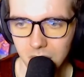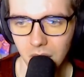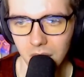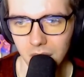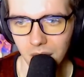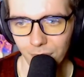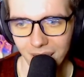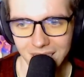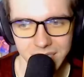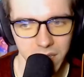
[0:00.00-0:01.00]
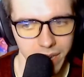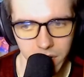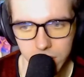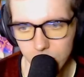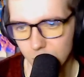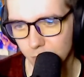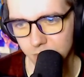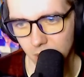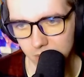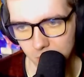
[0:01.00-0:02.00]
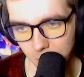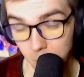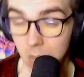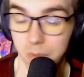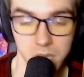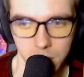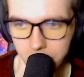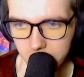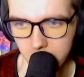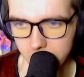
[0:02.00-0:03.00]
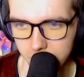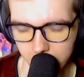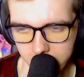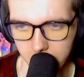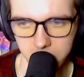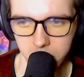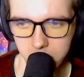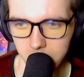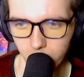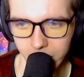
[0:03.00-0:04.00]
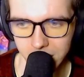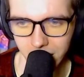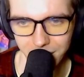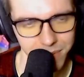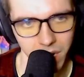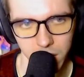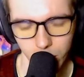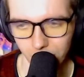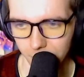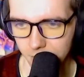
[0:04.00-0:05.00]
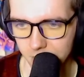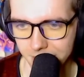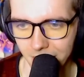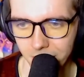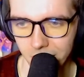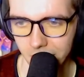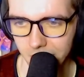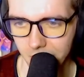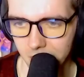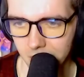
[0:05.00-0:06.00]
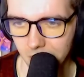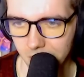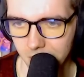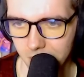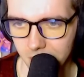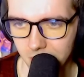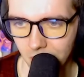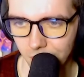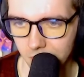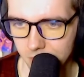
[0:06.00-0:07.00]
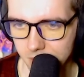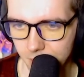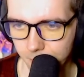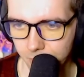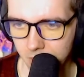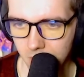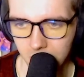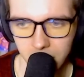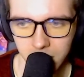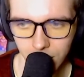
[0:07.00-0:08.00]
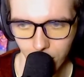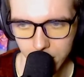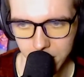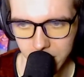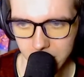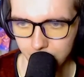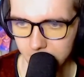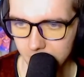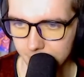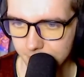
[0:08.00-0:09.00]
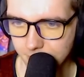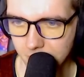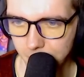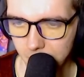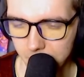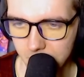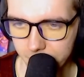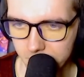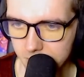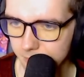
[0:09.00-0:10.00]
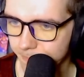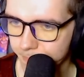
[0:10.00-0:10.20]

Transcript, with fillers: Uh, if I get done like on Tuesday or something, I'm going to upload on Tuesday or uh, Wednesday. I'm not going to wait for a Saturday like like every other time. Unfortunately, it's been a, it's been a bit difficult